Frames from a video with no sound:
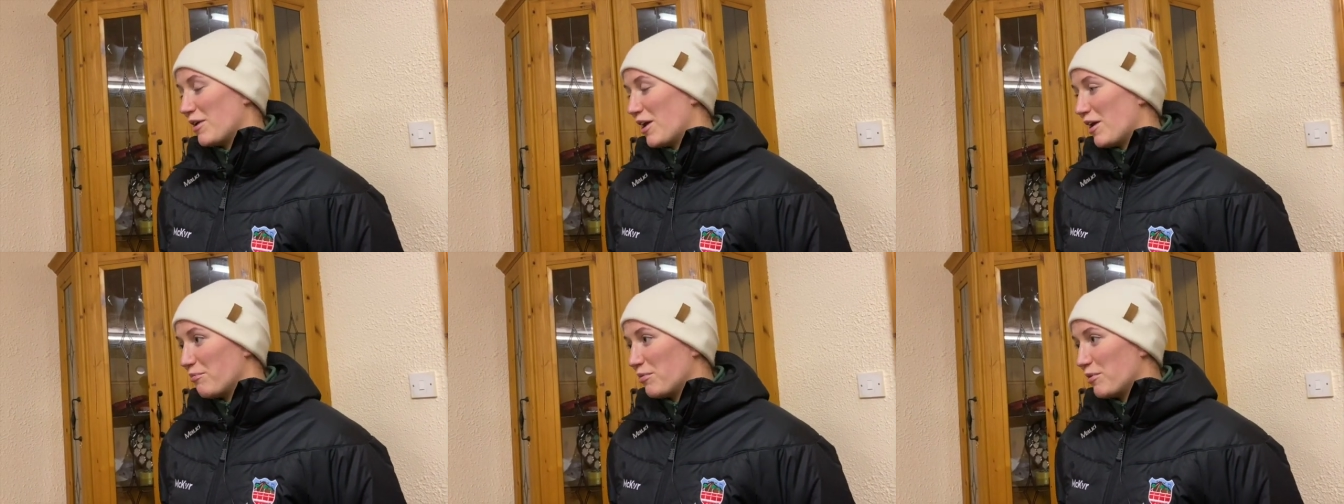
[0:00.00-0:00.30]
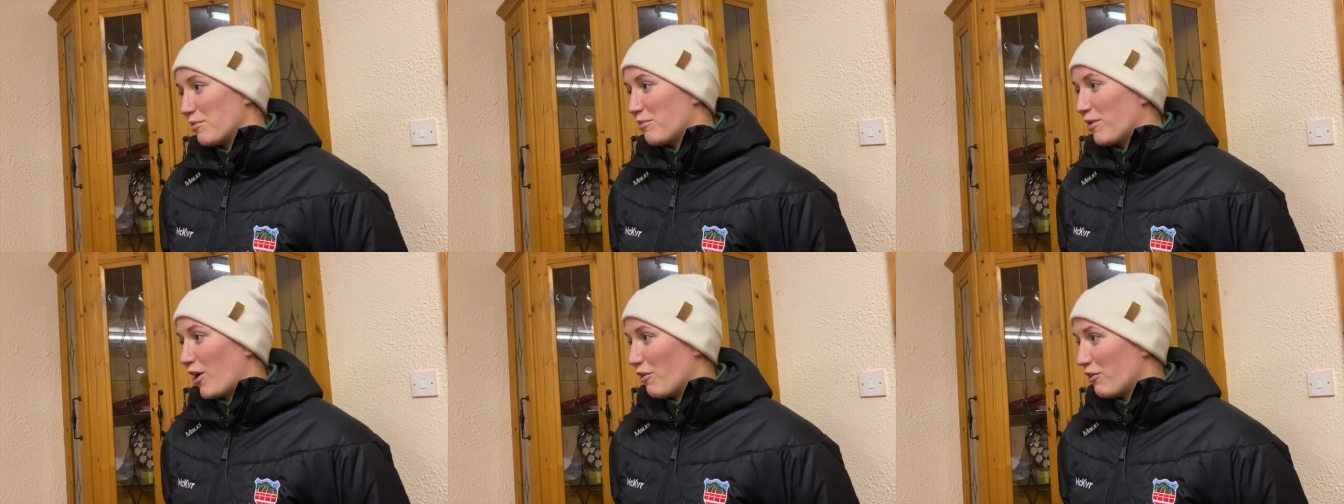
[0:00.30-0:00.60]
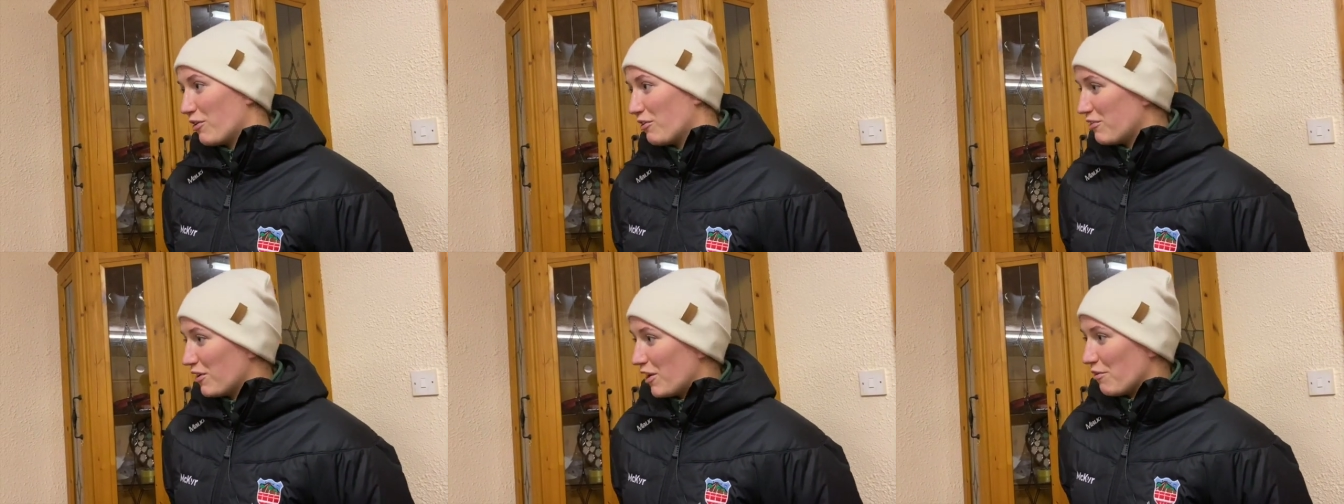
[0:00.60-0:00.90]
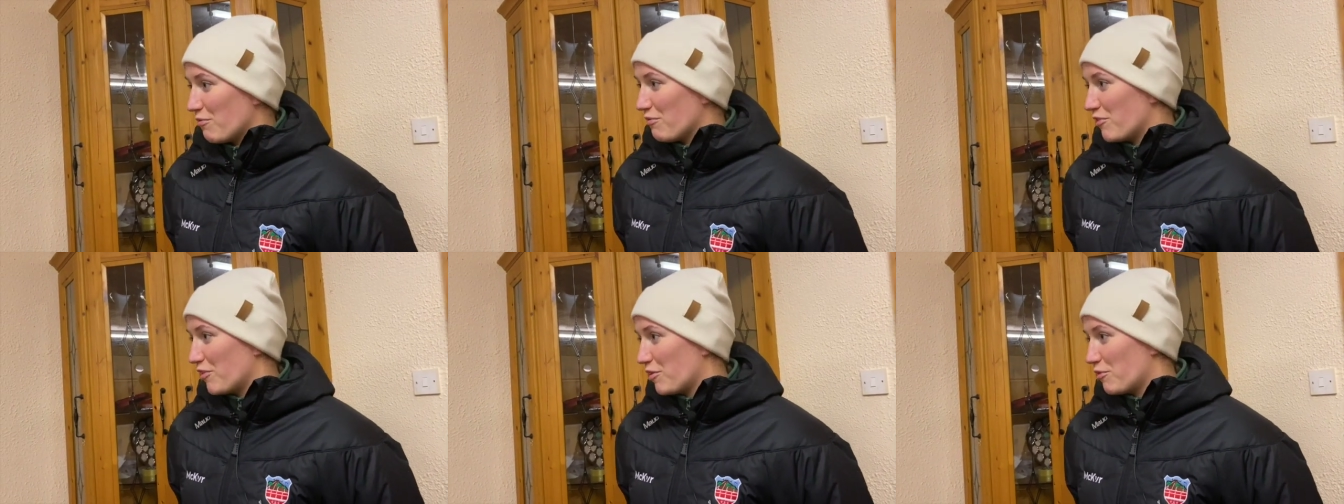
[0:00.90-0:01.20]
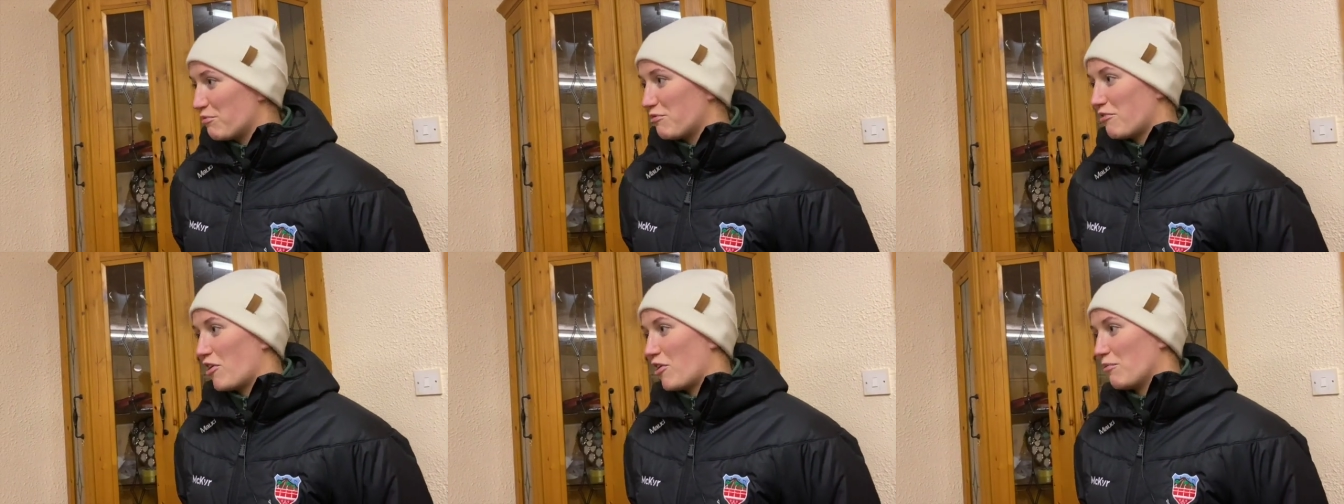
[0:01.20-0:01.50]
and be proud of them for the
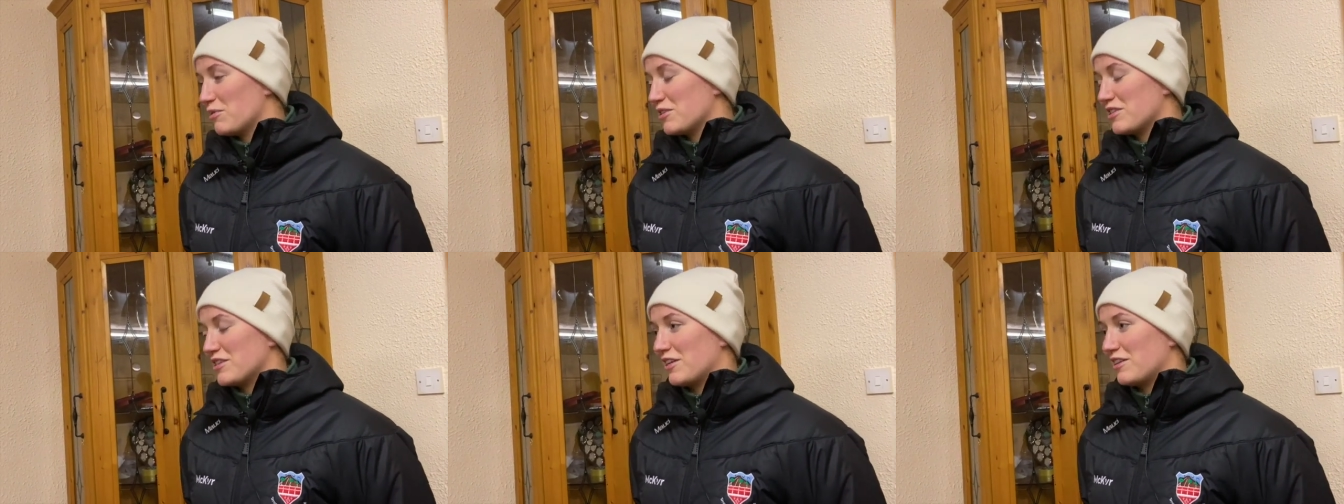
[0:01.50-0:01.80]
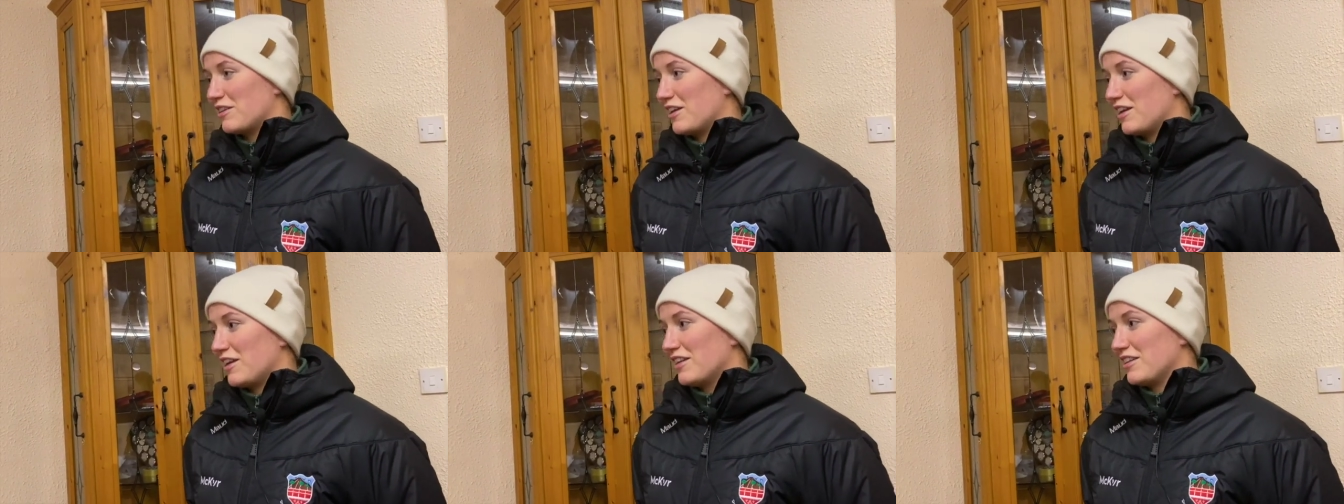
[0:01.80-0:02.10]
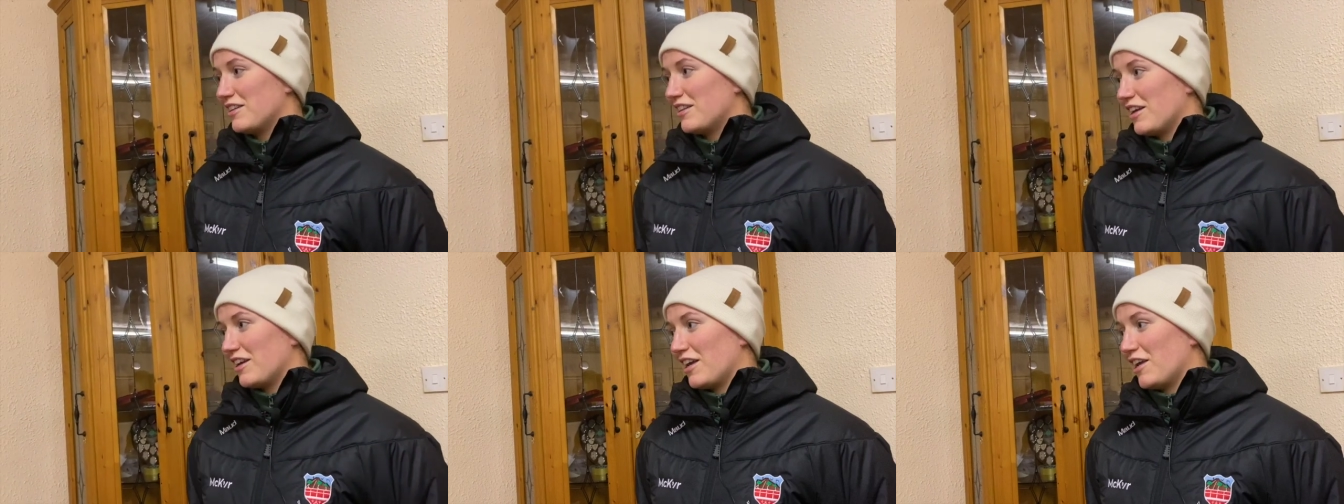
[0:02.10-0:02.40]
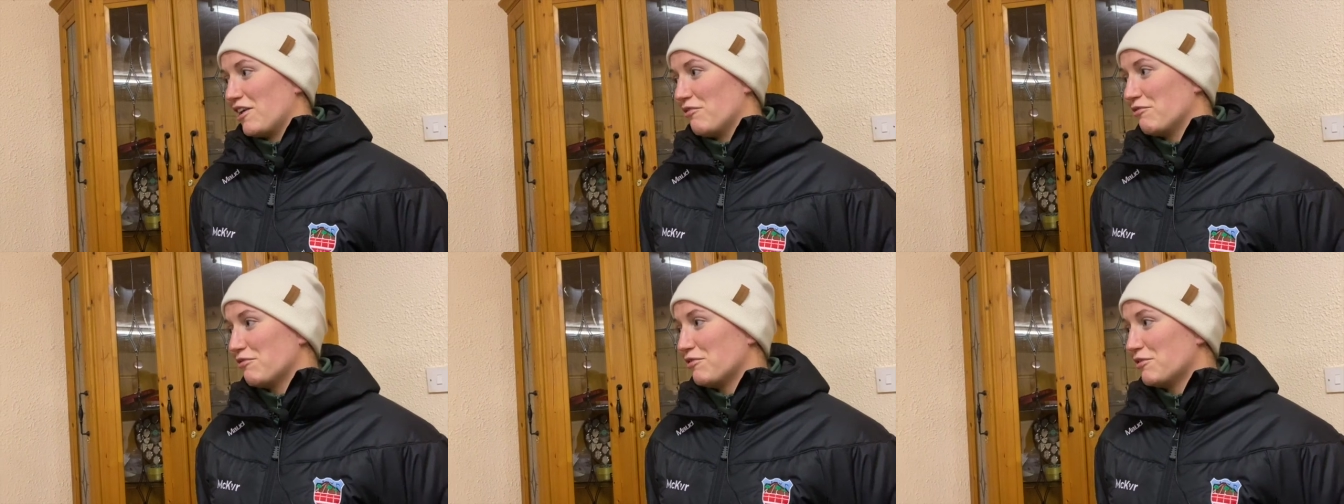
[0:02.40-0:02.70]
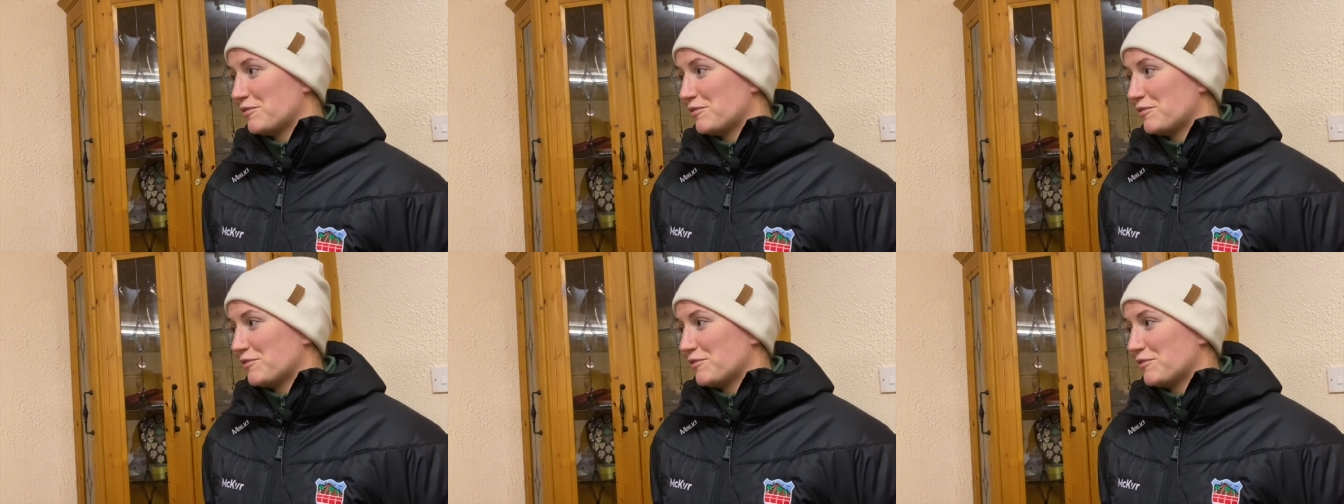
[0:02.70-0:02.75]
performance that they, they gave.